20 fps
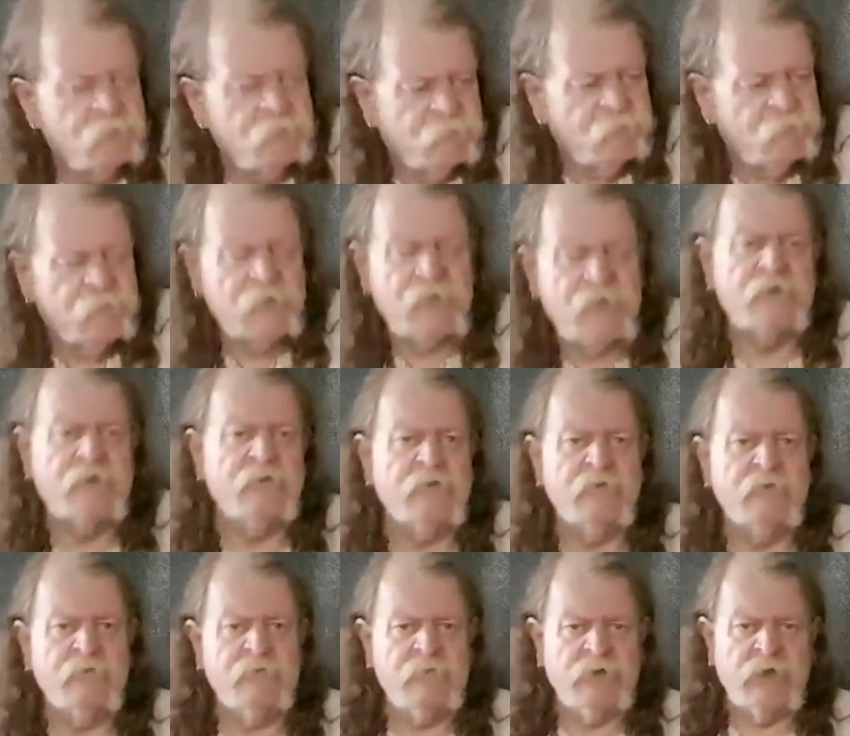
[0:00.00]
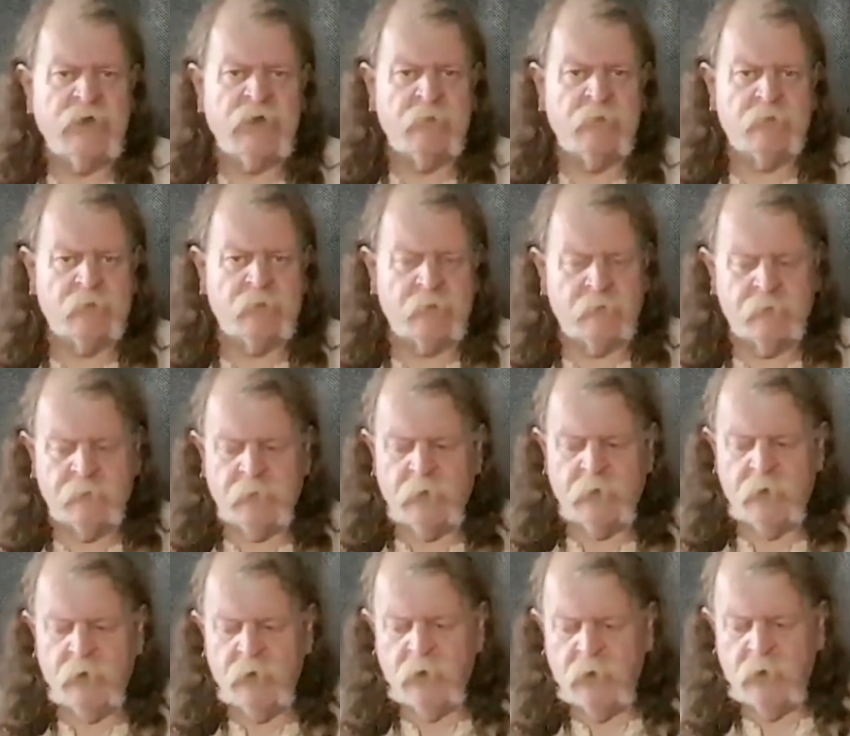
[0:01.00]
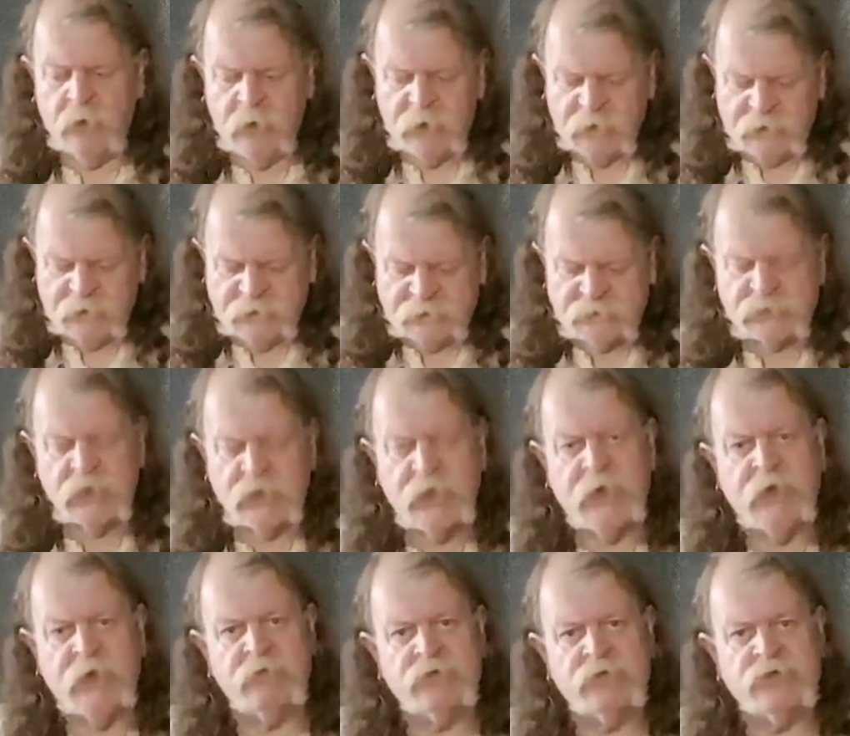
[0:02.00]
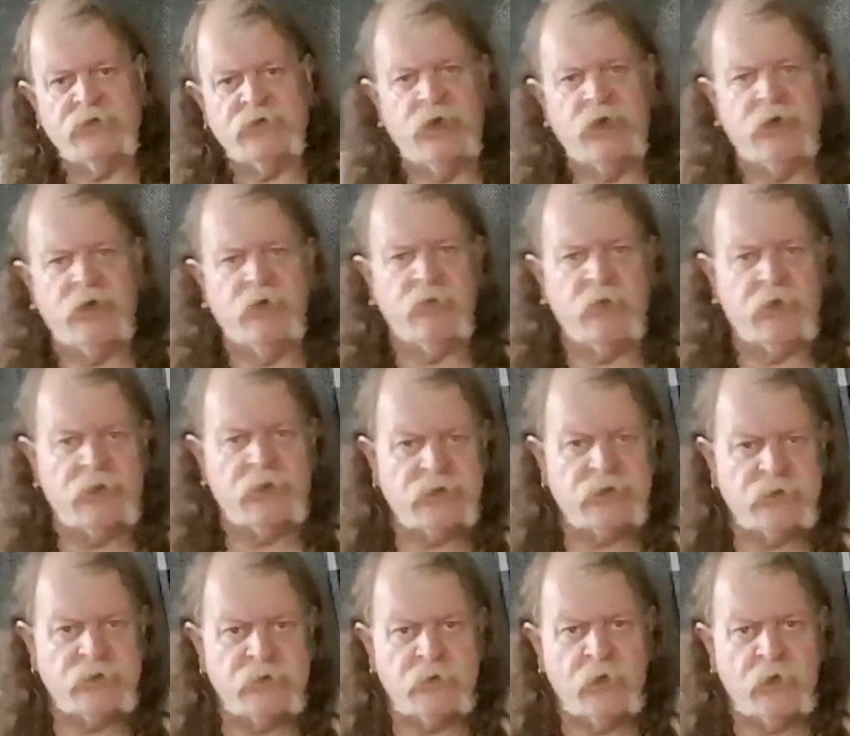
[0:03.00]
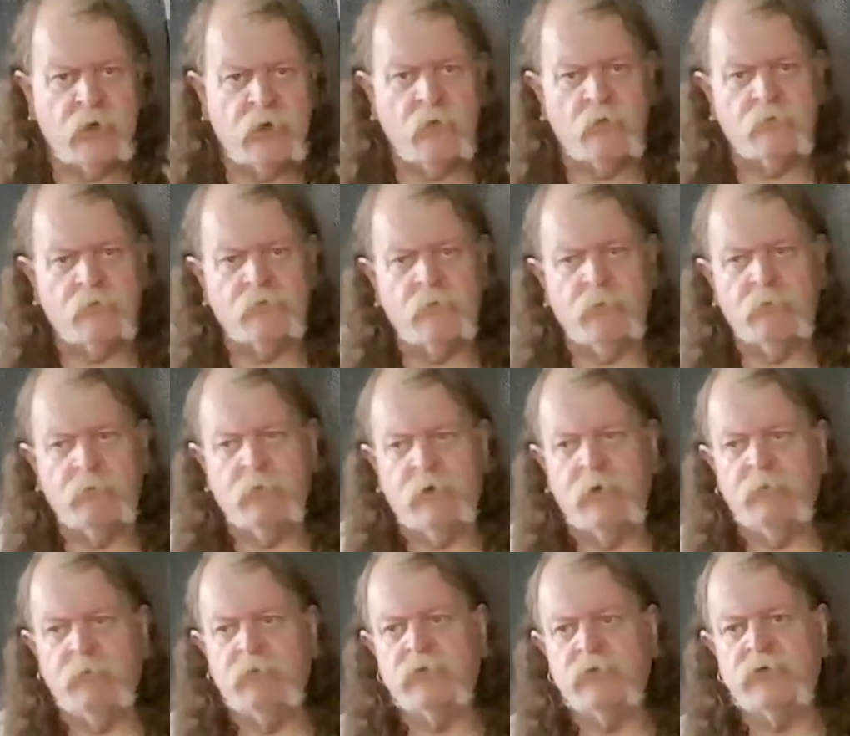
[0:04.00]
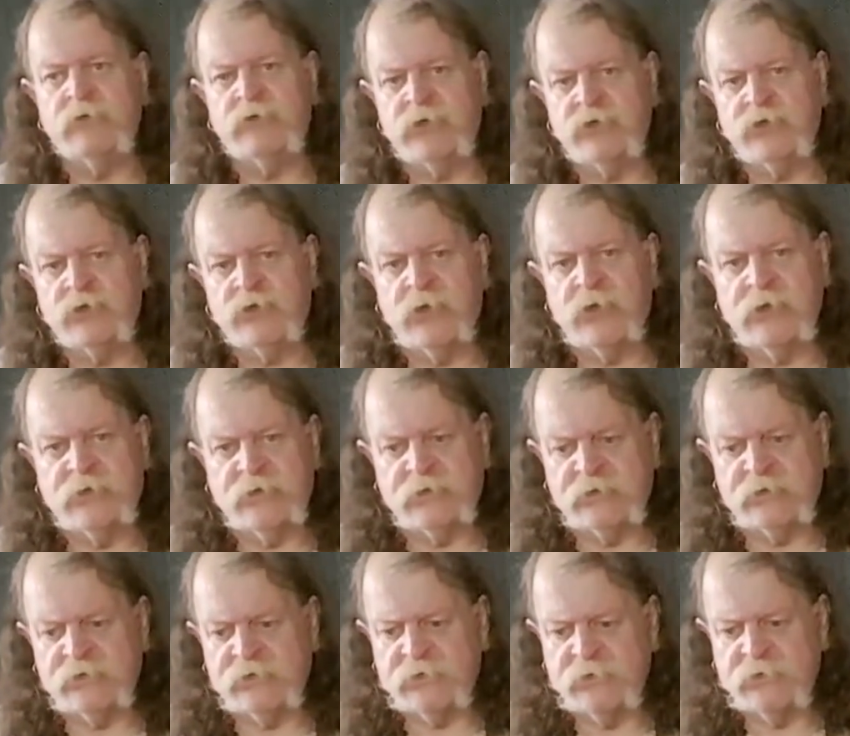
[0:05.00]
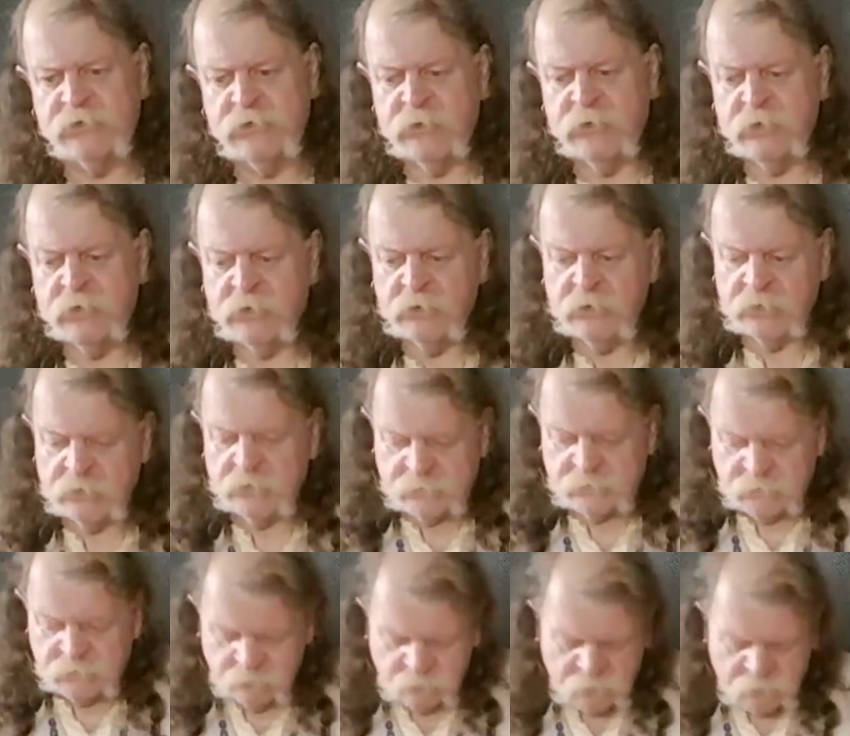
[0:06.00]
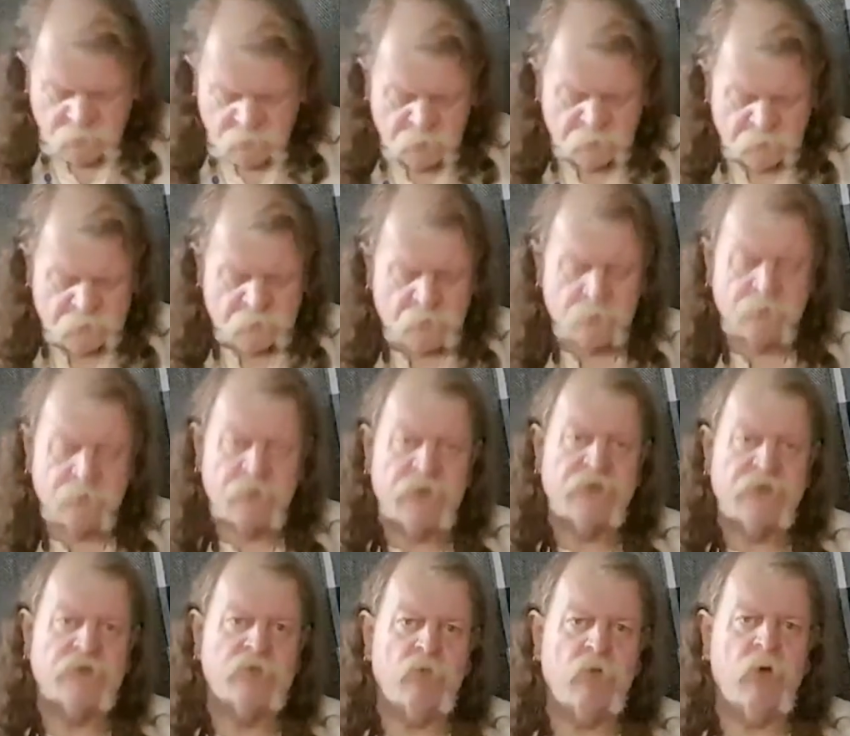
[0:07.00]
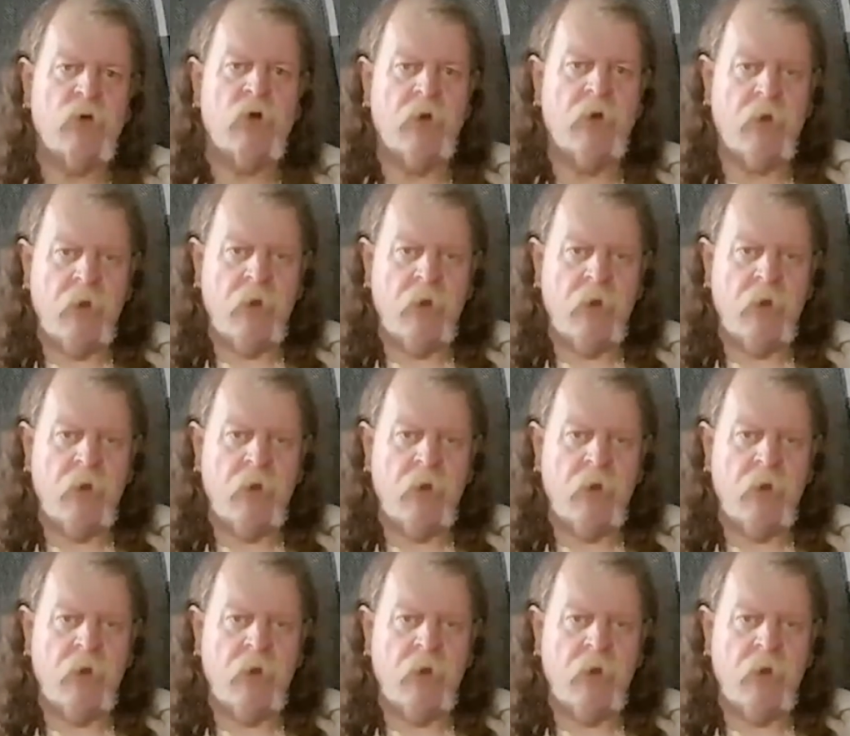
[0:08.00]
feet deep each layer is a generation of people's detritus. So you go through each one.